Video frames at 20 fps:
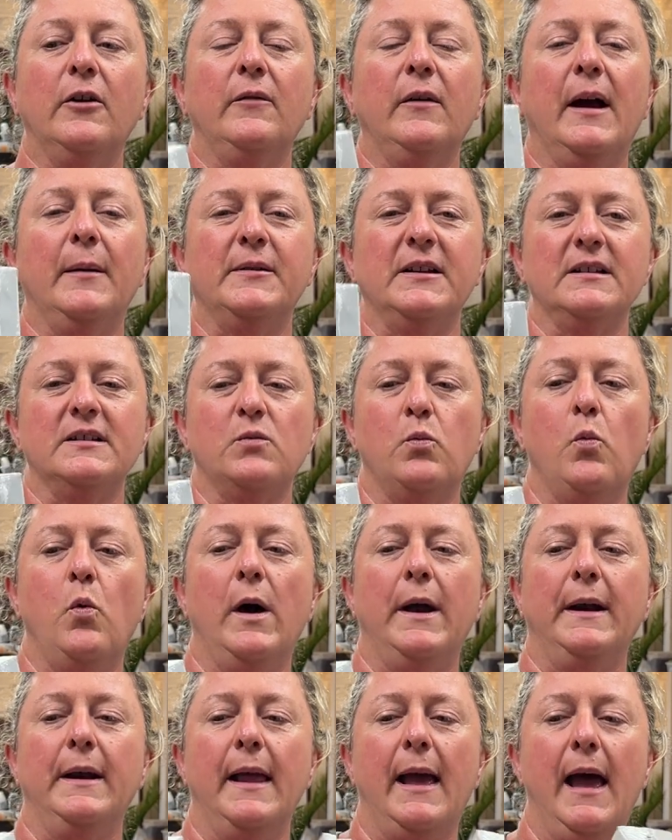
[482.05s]
wrapped, and it's
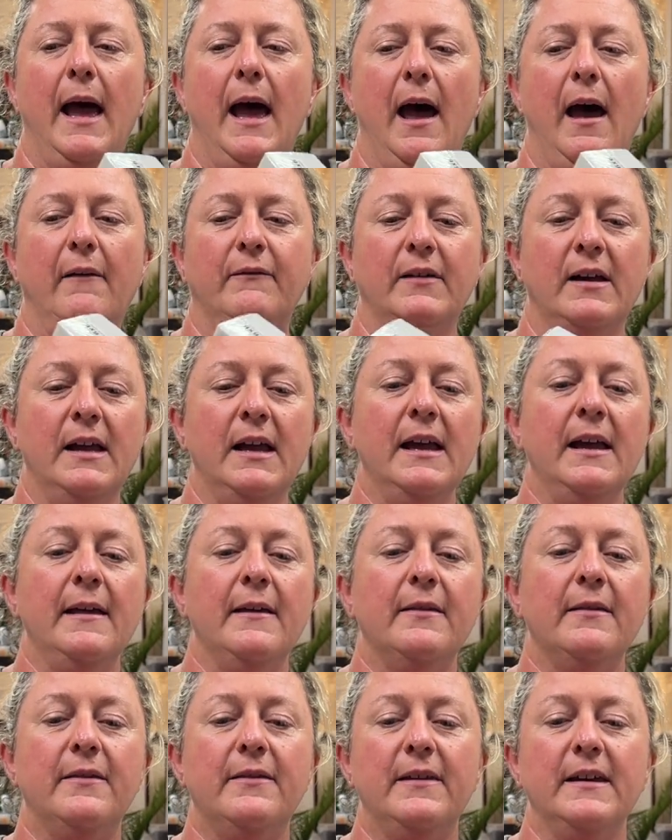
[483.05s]
1.5.
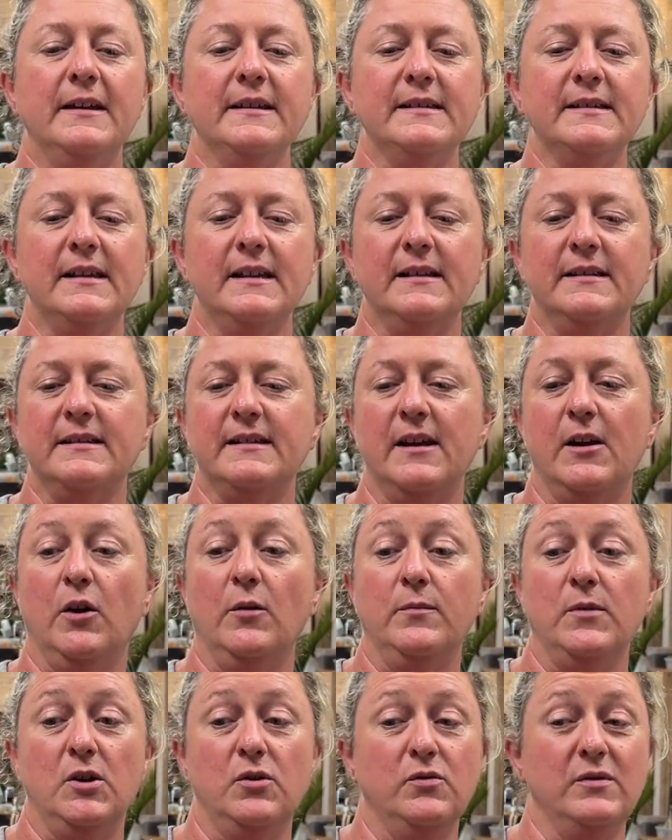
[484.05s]
This is their
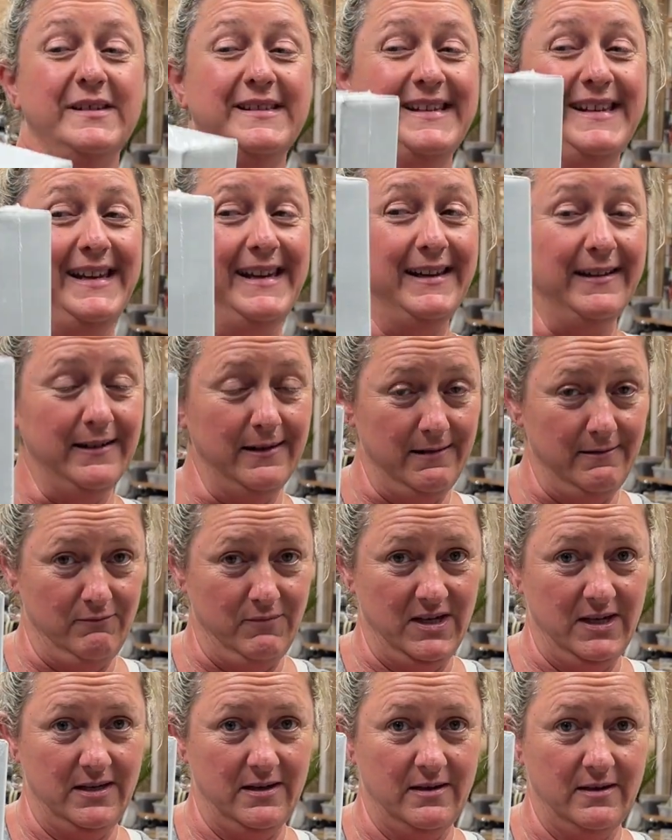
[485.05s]

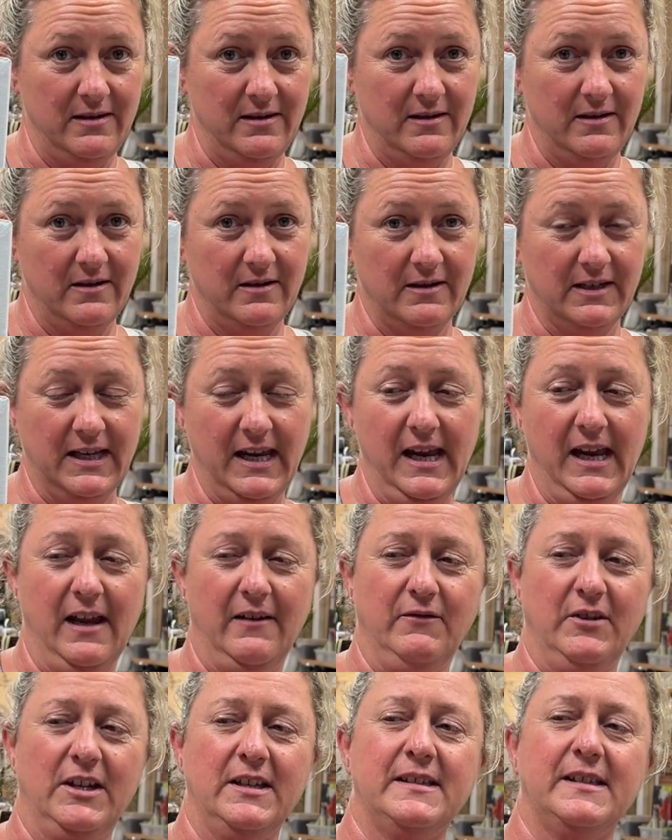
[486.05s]
museum
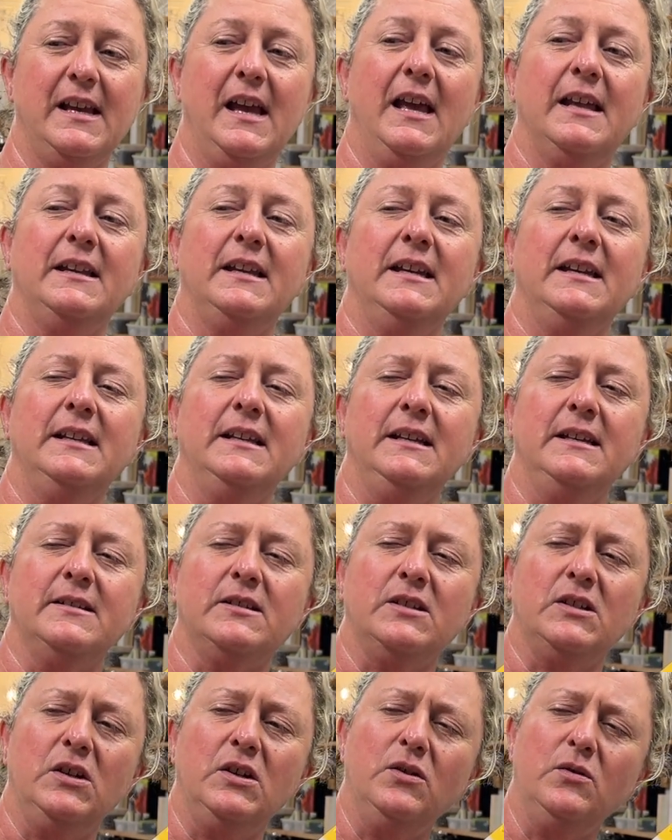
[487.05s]
canvas, and it is
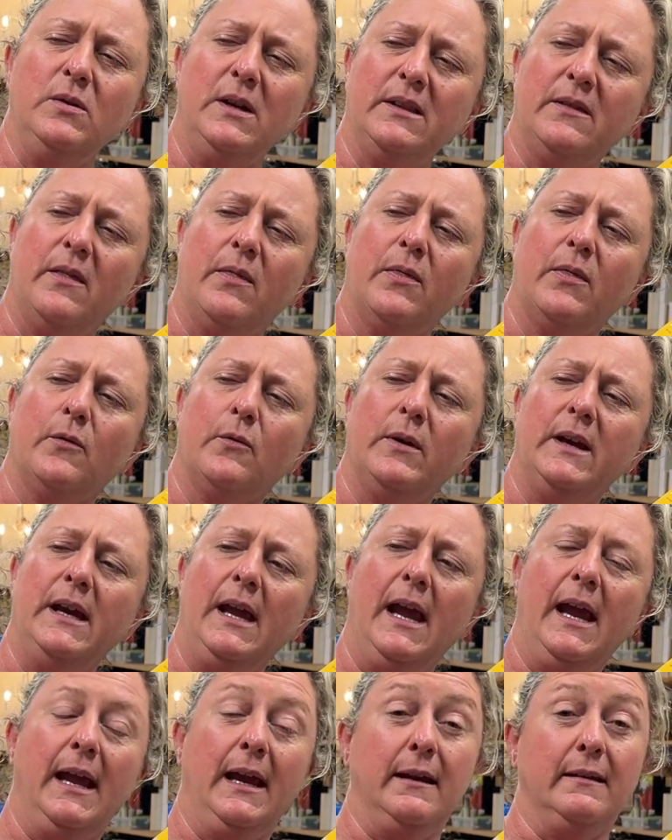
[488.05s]
2
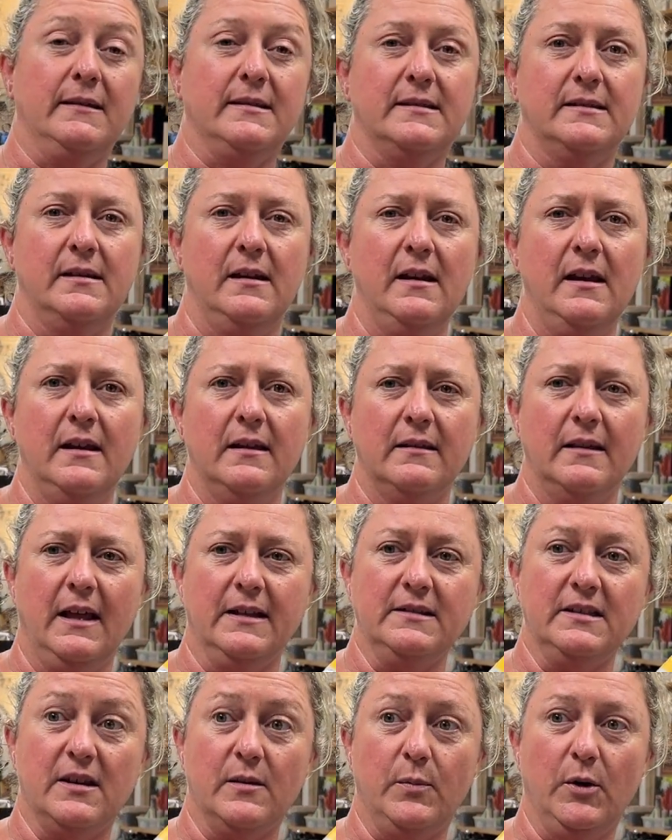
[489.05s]
3/8.
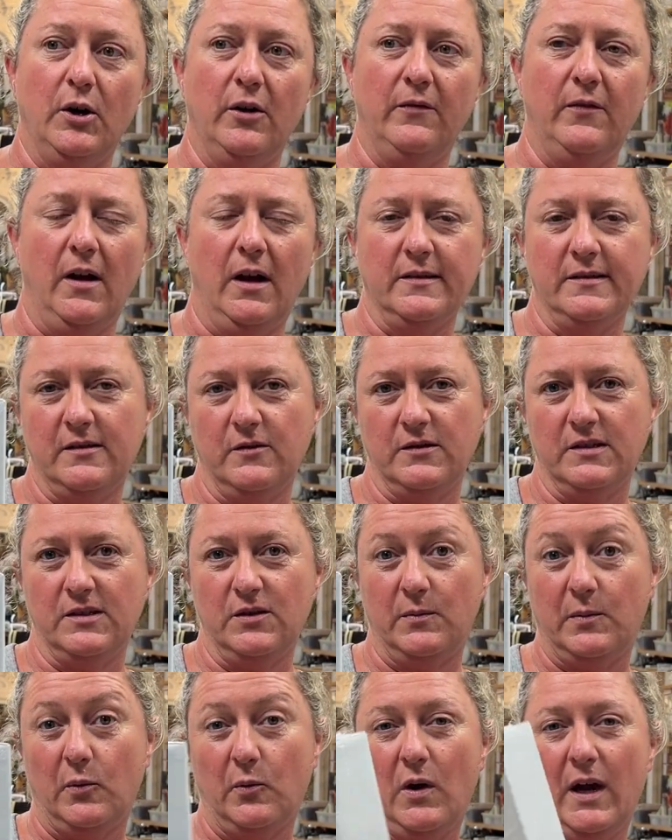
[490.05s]
That's the profile, so it's
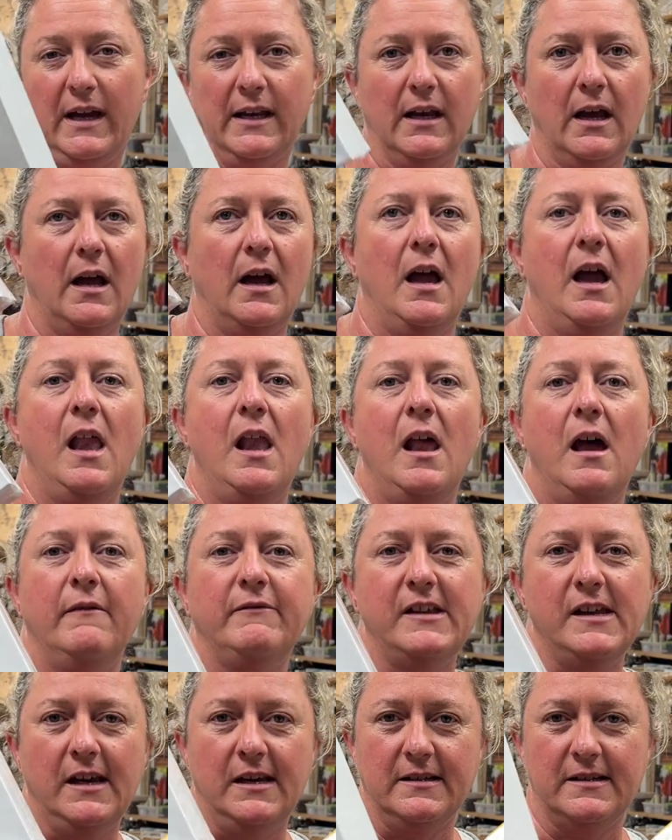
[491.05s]
super wide. I love
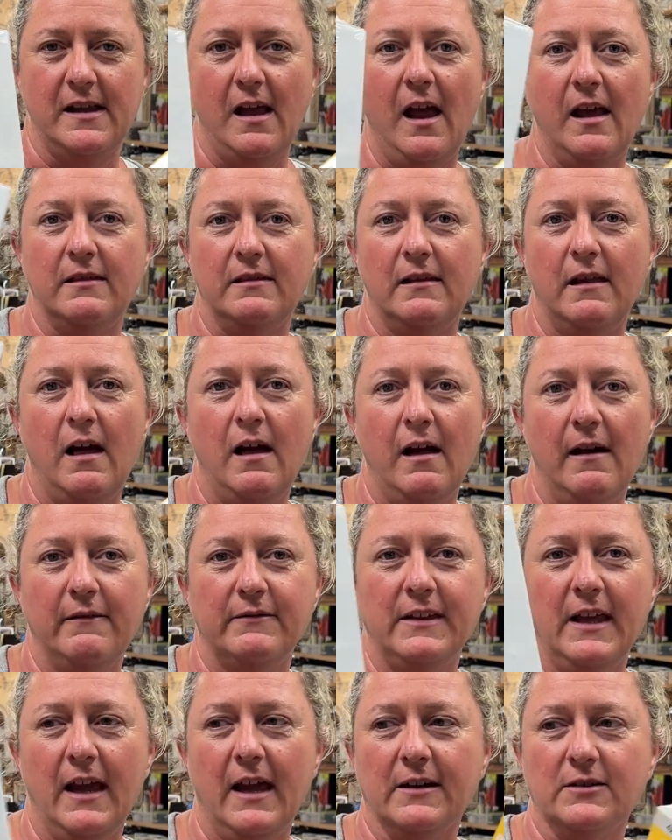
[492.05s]
these. I love
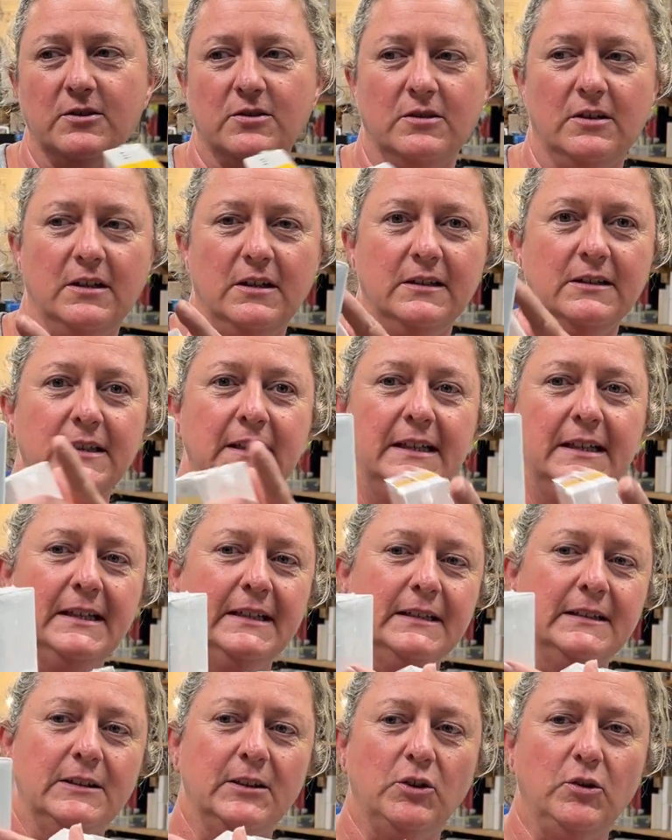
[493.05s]
the extra
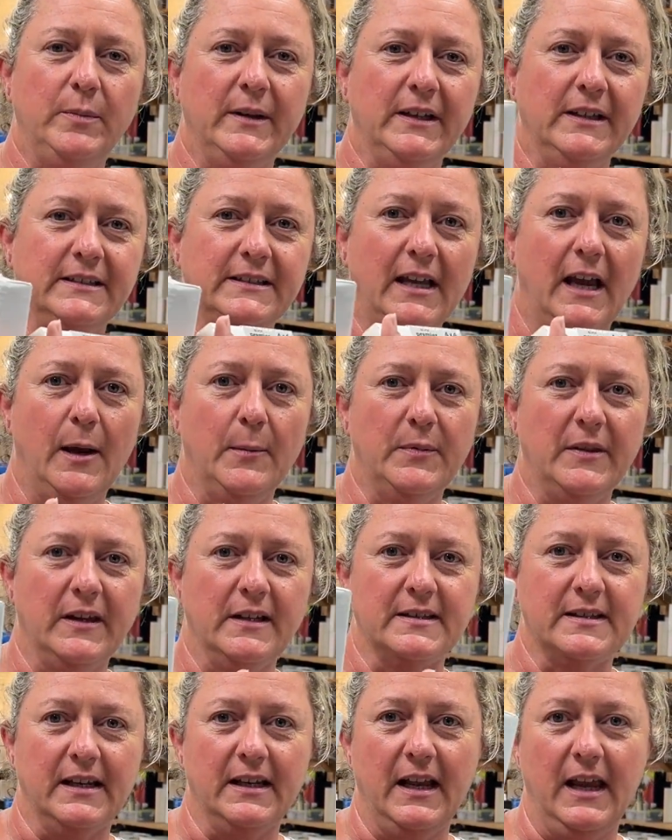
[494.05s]
little bit of depth that
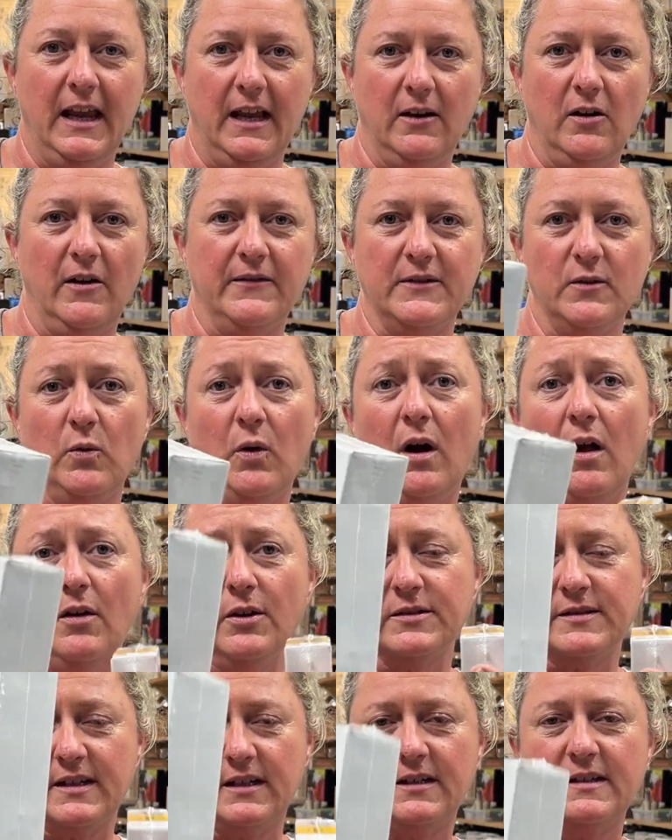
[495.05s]
it's going to hang off the wall, or
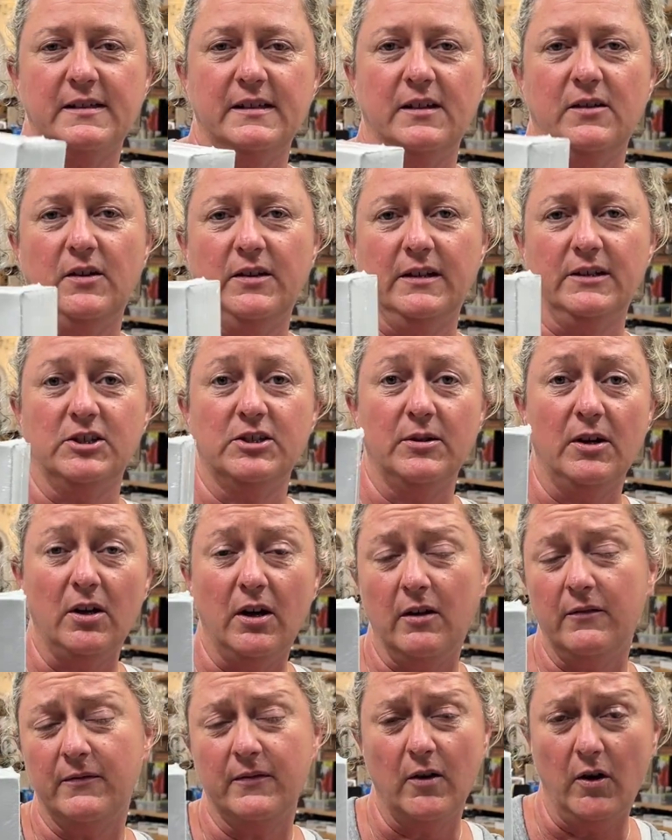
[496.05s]
it's going to sit on the
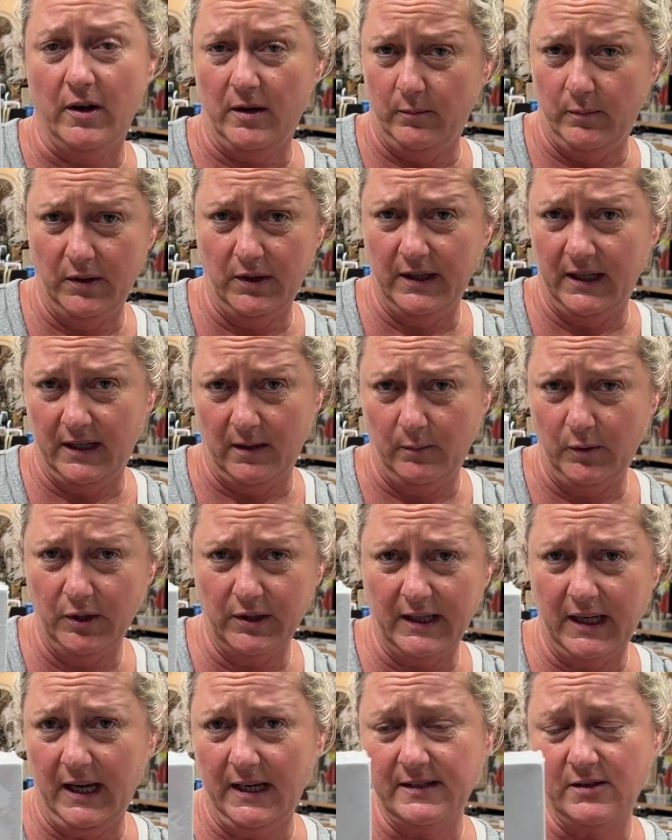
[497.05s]
shelf on a book, in a
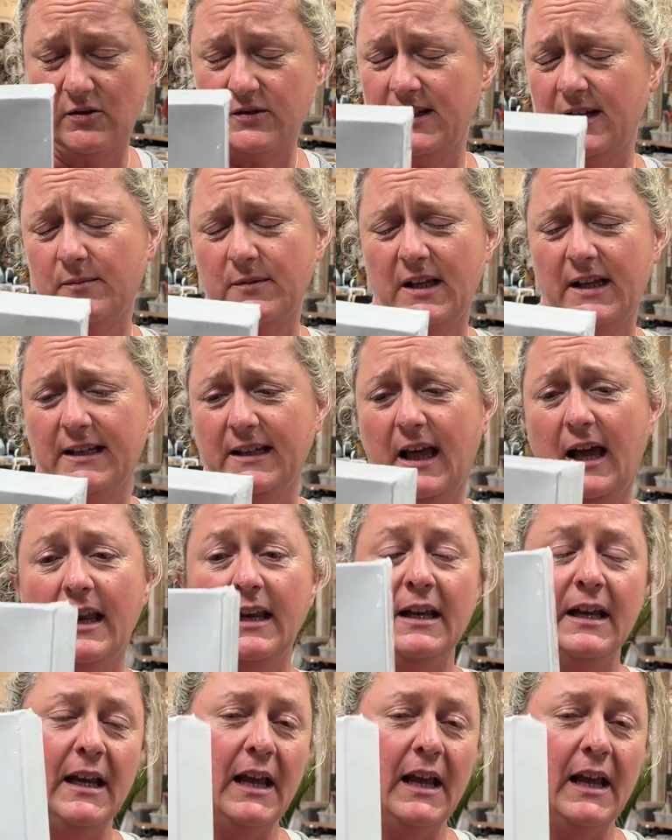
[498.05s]
bookcase or something like that.